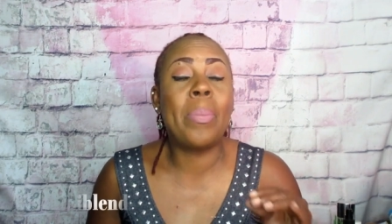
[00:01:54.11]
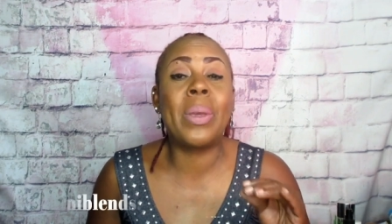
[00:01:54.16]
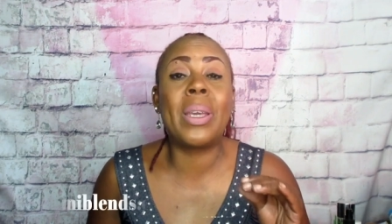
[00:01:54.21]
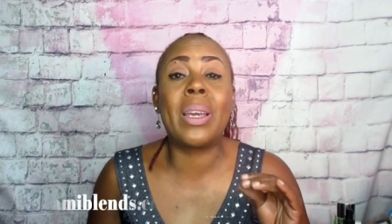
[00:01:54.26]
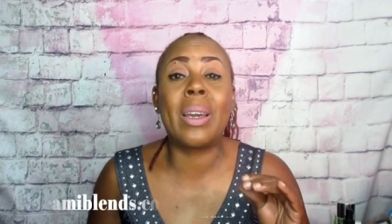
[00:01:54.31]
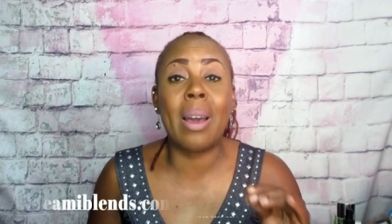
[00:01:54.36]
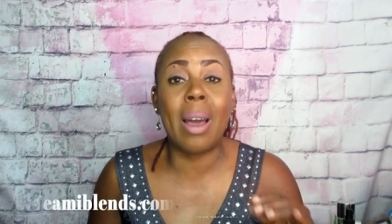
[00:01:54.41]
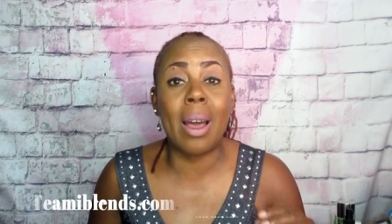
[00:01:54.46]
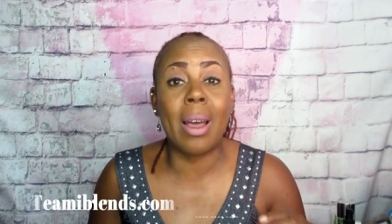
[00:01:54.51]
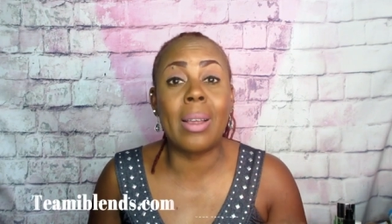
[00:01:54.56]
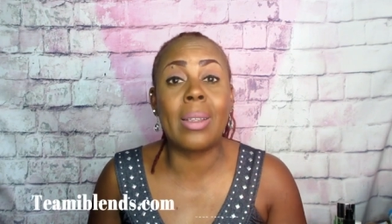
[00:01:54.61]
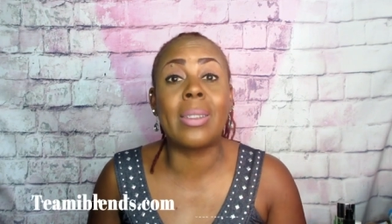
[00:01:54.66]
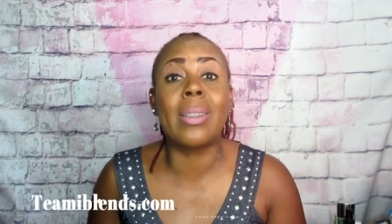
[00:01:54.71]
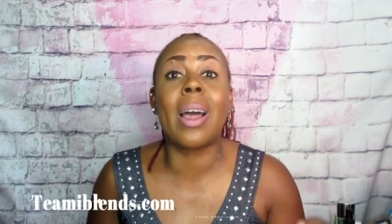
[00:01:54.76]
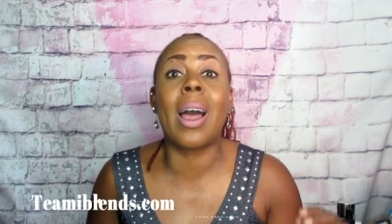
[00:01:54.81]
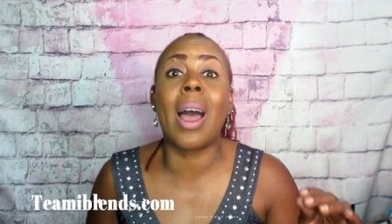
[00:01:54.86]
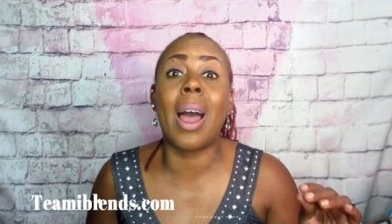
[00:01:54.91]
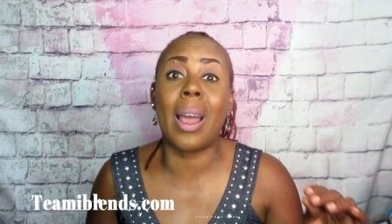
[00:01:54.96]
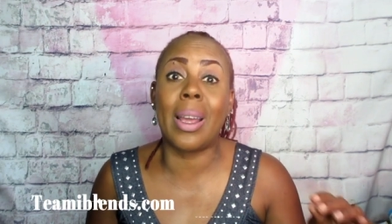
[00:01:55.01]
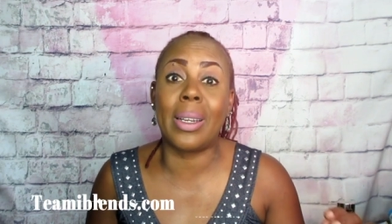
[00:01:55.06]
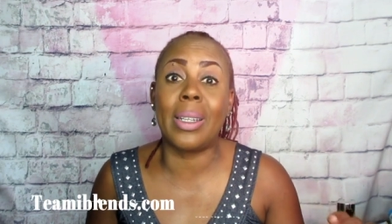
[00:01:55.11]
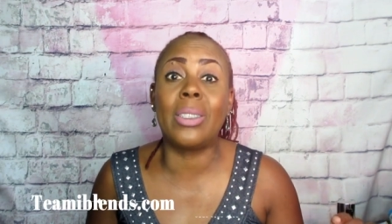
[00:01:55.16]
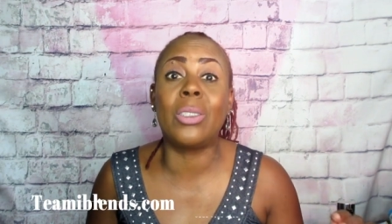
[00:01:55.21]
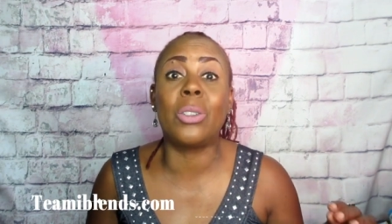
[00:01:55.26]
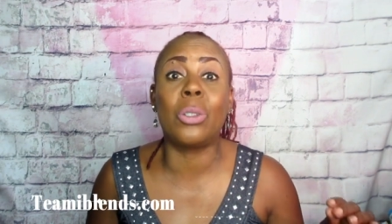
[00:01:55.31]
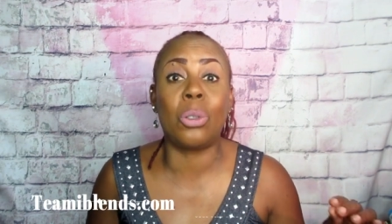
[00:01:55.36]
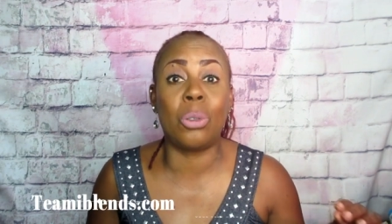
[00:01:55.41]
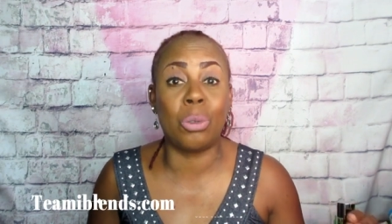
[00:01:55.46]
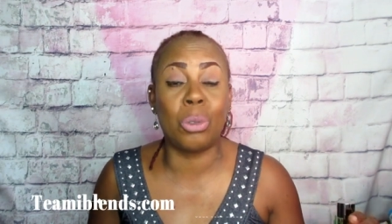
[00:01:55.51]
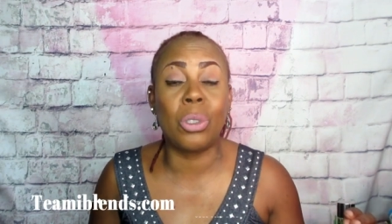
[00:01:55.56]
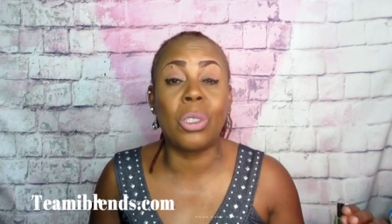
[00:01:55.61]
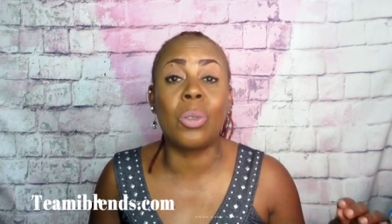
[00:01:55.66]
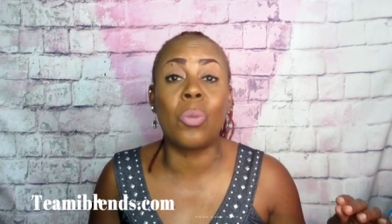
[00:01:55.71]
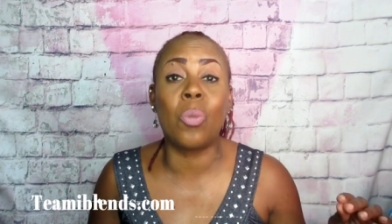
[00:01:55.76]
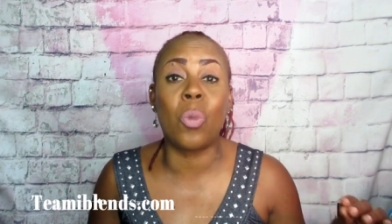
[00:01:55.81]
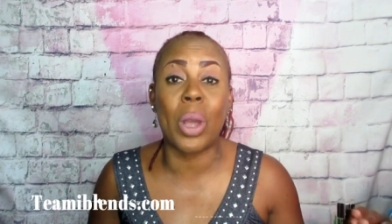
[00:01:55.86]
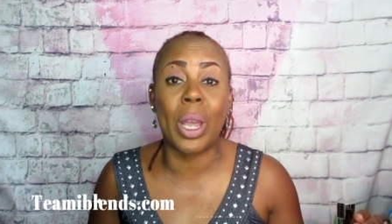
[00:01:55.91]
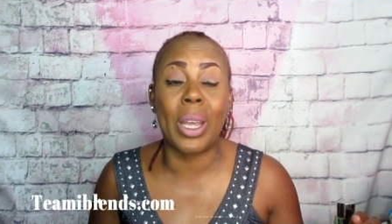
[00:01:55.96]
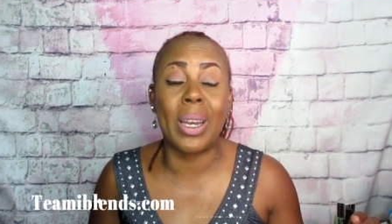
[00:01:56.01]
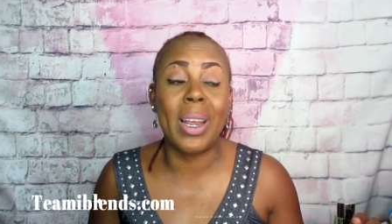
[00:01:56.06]
because I need to lose
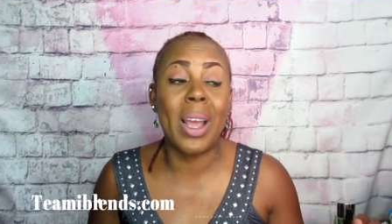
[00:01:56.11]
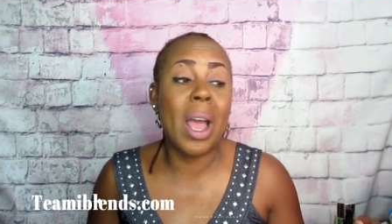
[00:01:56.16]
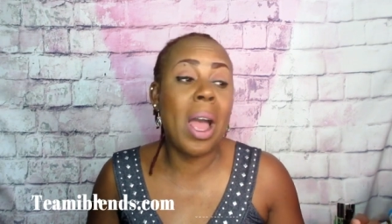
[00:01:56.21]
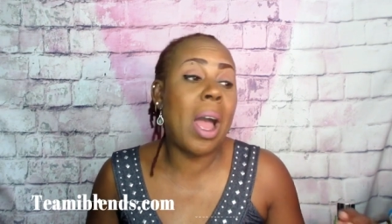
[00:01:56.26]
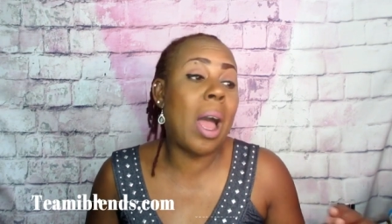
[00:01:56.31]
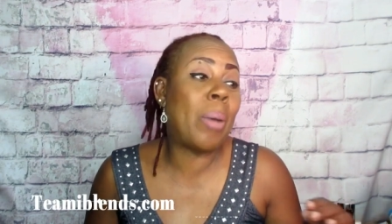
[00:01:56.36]
some weight.